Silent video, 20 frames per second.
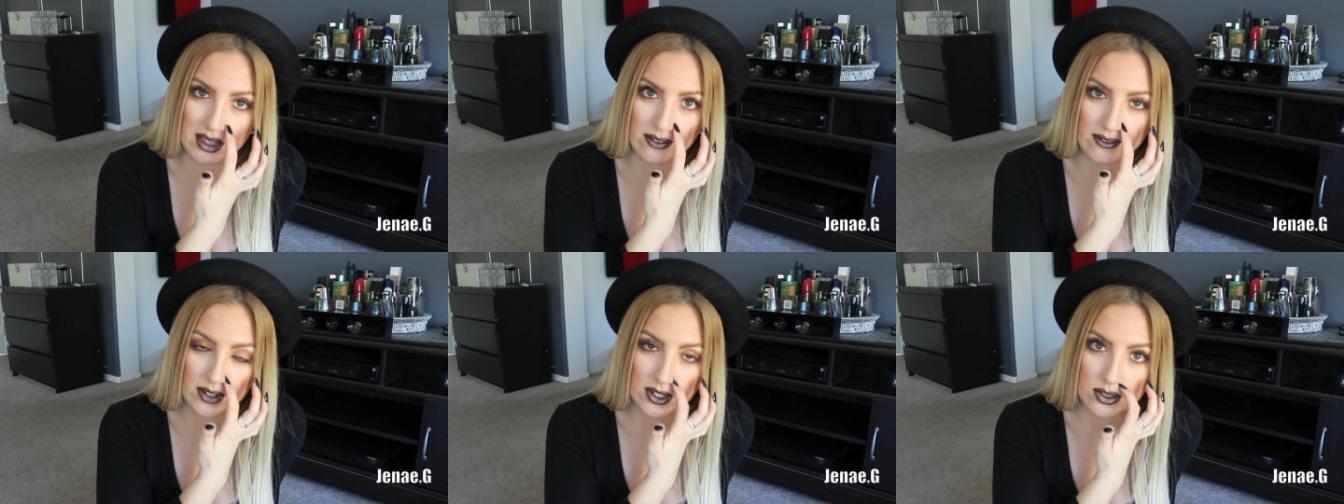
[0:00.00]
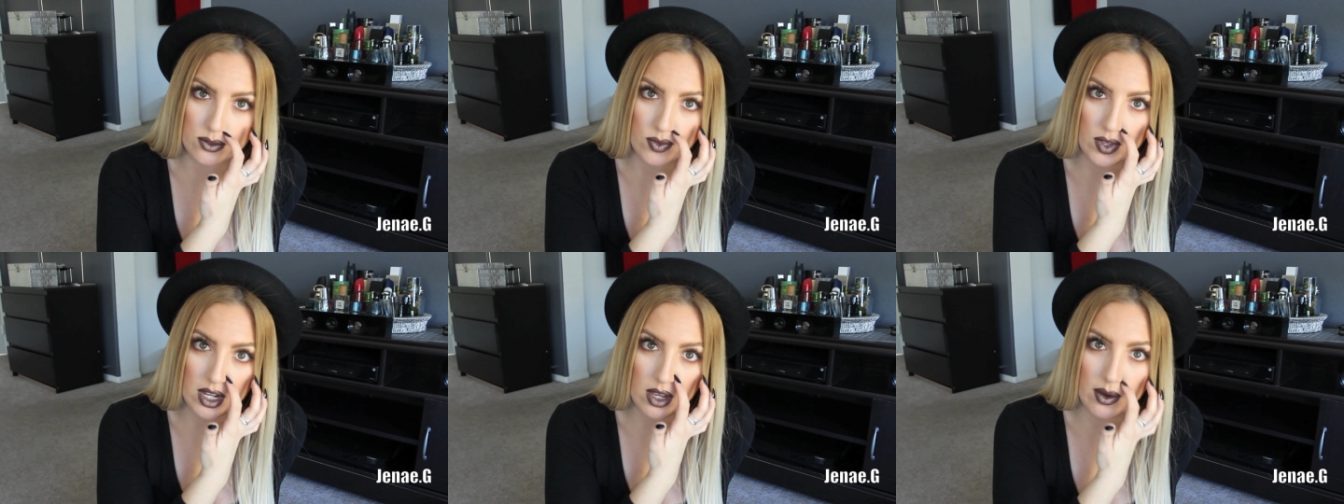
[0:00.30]
the
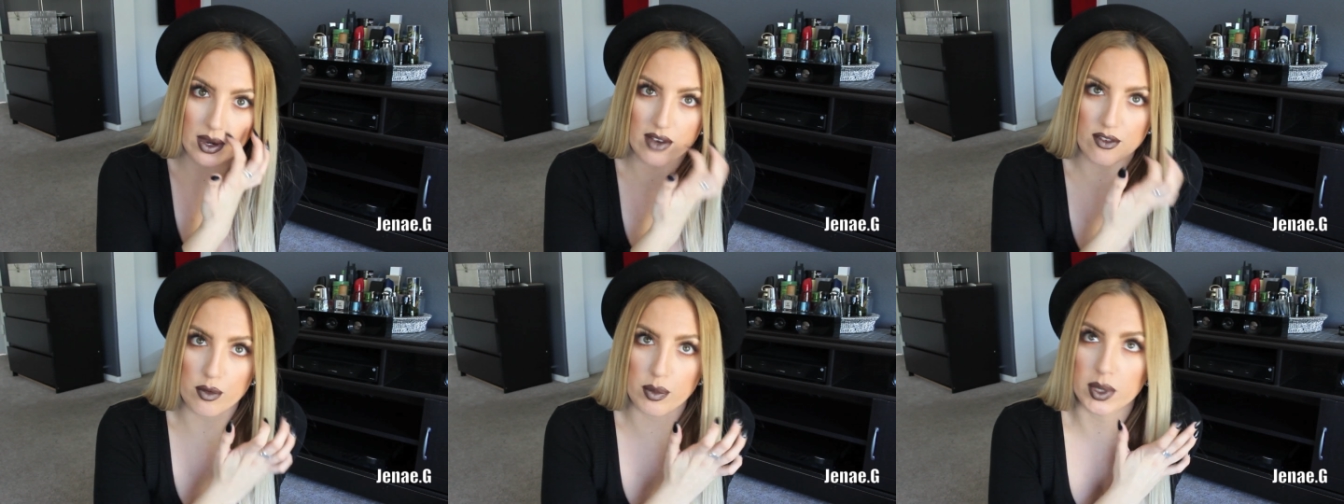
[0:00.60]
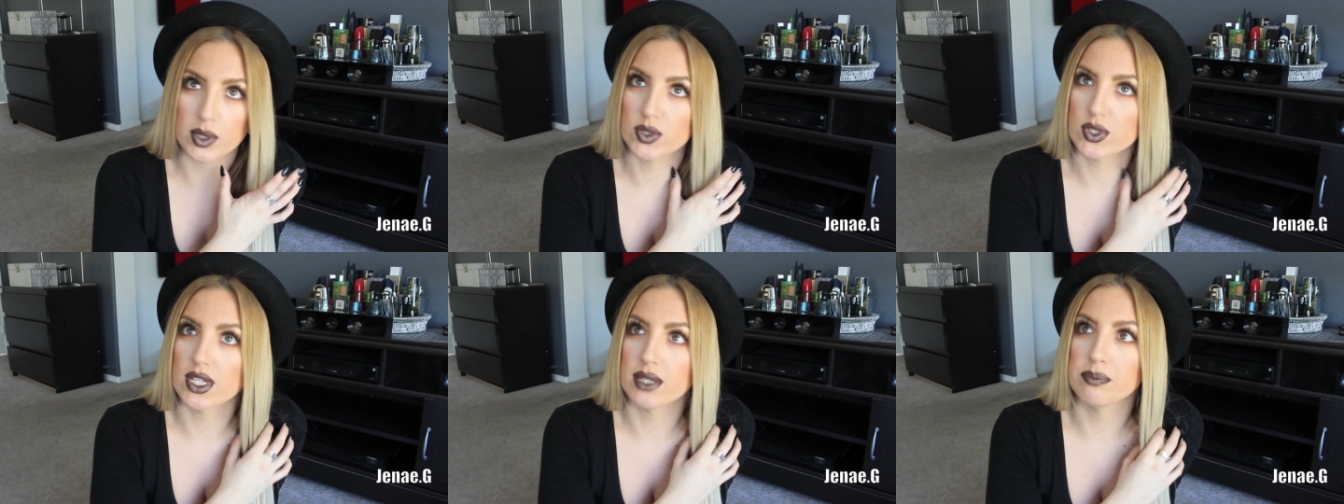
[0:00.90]
first video I ever
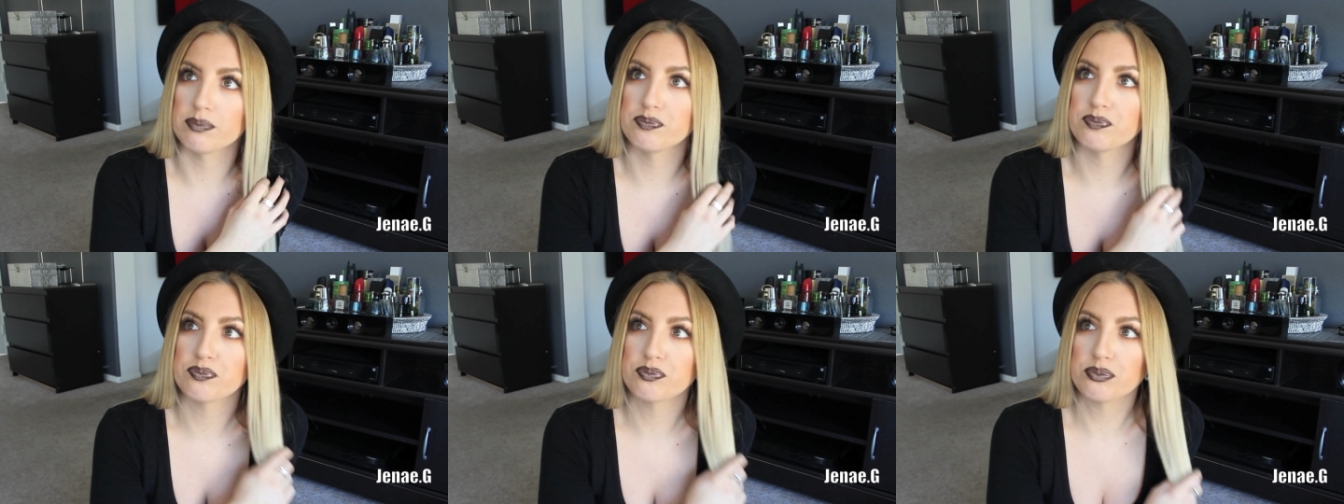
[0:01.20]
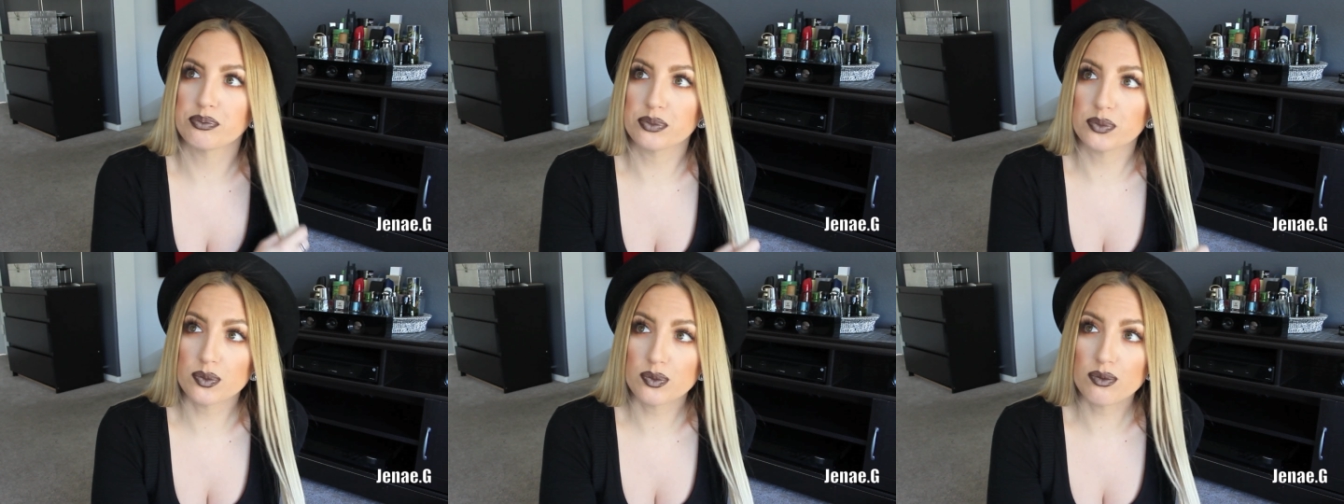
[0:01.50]
posted.
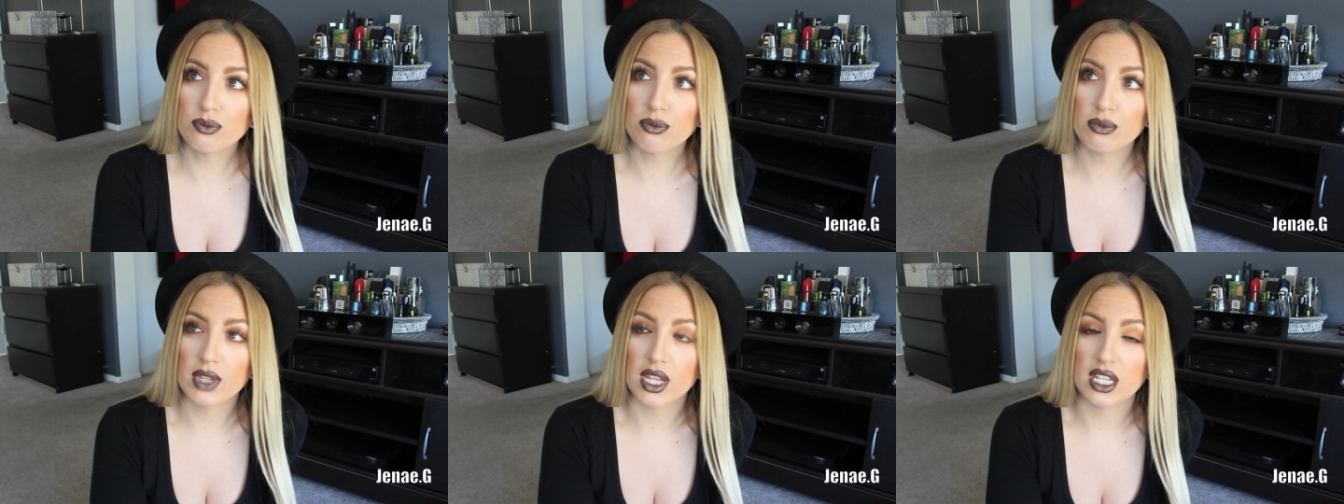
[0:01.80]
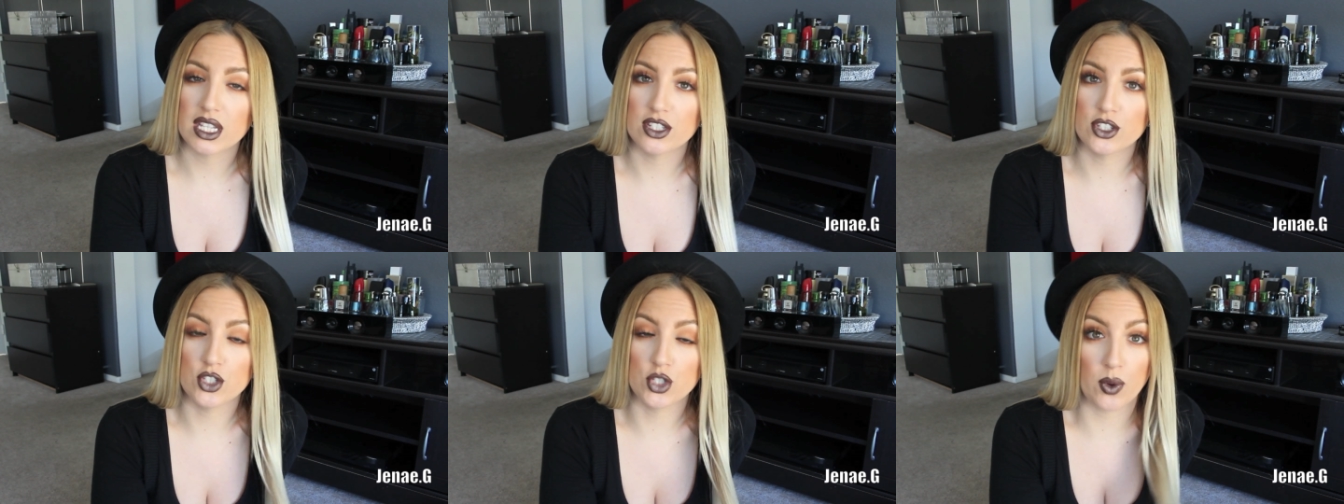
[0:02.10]

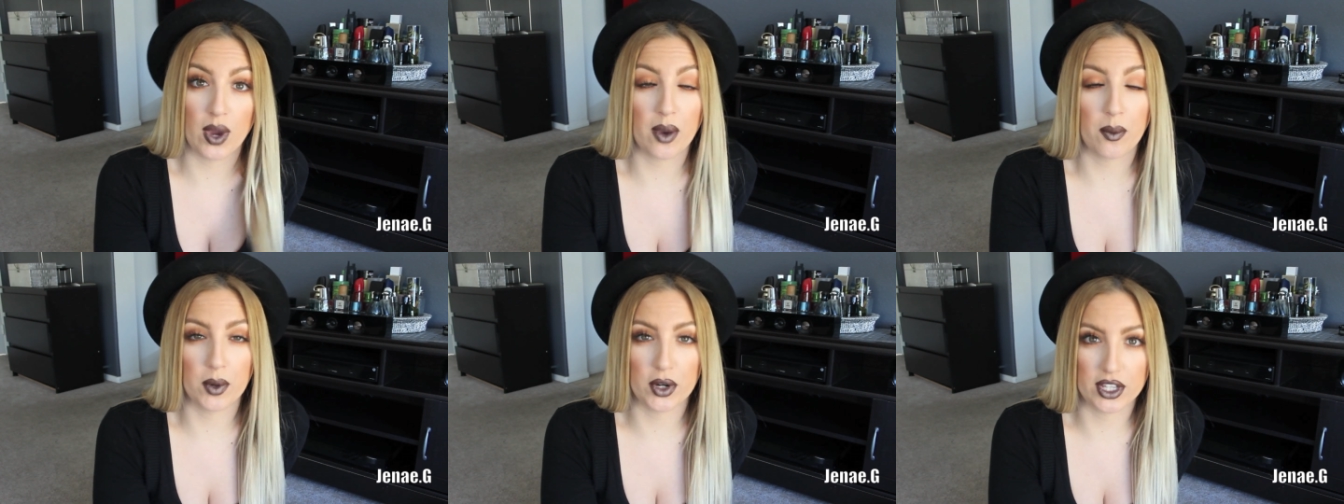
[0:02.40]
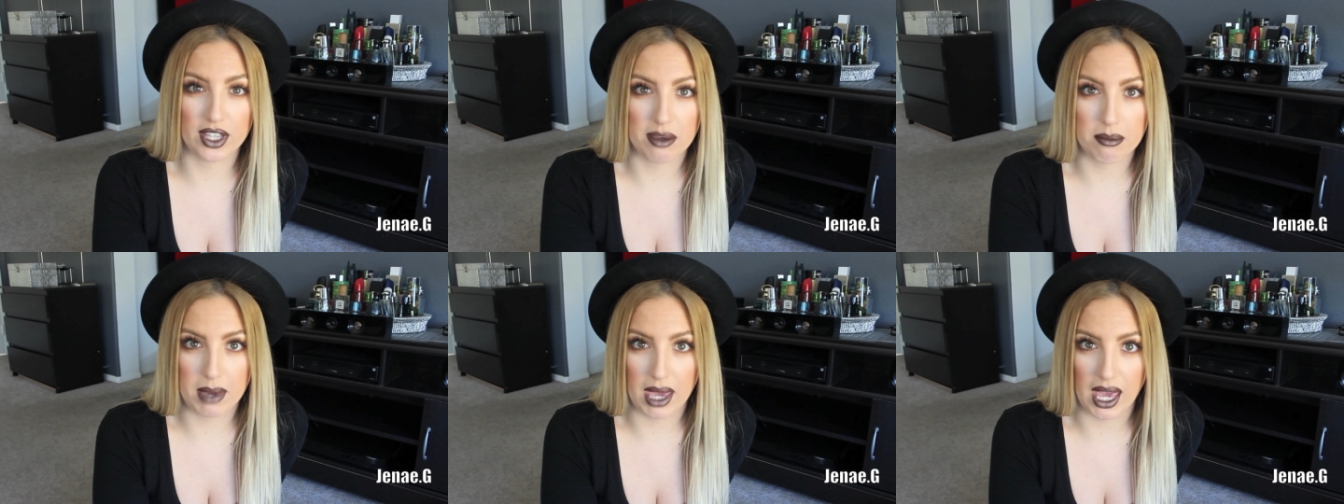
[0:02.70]
Do I
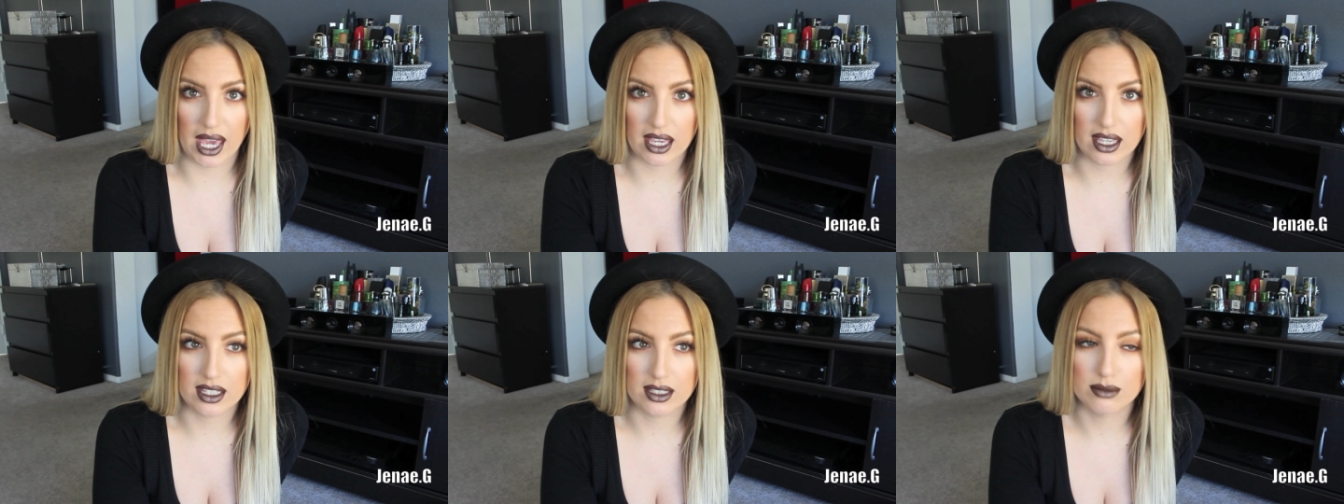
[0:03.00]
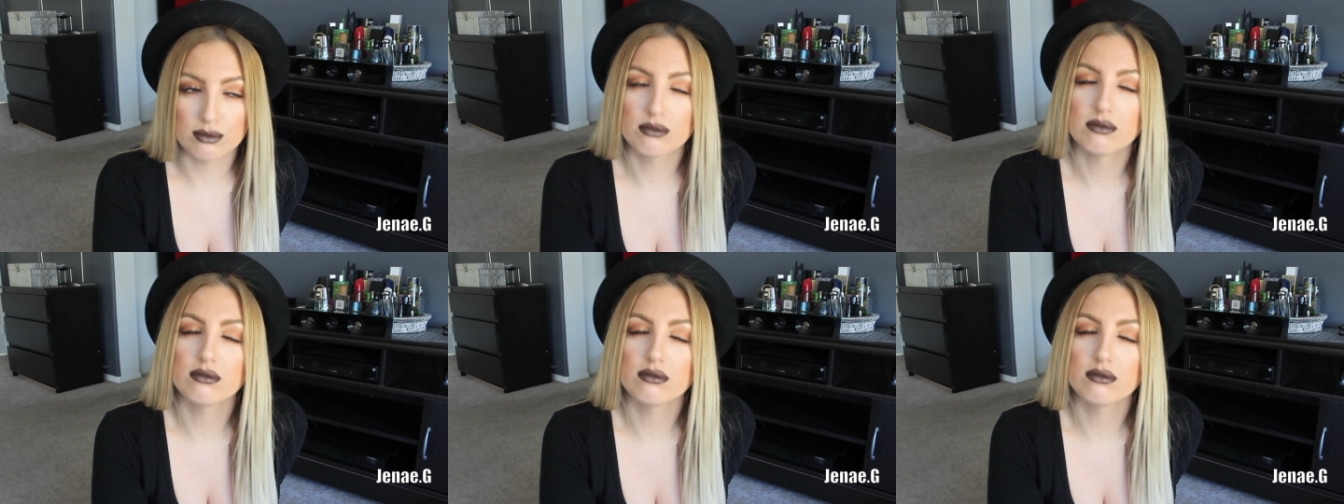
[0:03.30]
work at MAC?